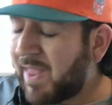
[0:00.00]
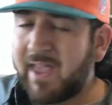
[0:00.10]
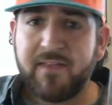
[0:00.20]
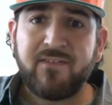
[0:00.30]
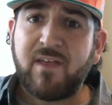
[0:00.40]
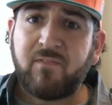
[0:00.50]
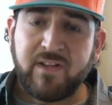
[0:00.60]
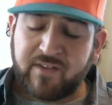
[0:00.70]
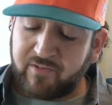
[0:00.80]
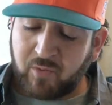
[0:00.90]
Yeah, this
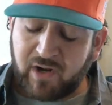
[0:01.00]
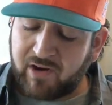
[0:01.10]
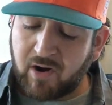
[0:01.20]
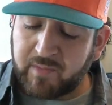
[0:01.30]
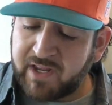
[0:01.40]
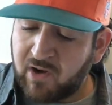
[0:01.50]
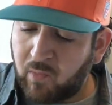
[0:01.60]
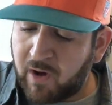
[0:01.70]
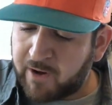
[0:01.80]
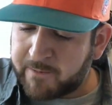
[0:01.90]
definitely tastes more like carbonated
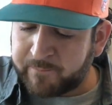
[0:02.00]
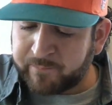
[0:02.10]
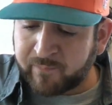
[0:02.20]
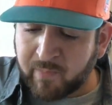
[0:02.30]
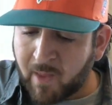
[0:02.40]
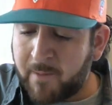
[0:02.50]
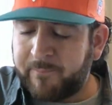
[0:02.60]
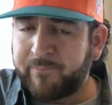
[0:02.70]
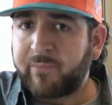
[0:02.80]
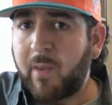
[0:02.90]
water.
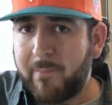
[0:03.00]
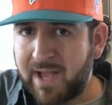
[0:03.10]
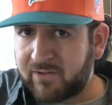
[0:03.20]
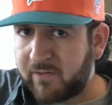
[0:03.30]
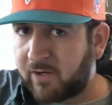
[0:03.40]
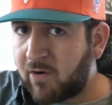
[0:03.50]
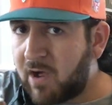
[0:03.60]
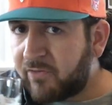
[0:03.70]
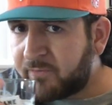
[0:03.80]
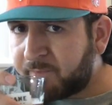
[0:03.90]
Back to the
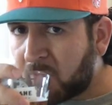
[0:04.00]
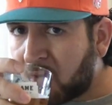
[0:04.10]
lacrosse.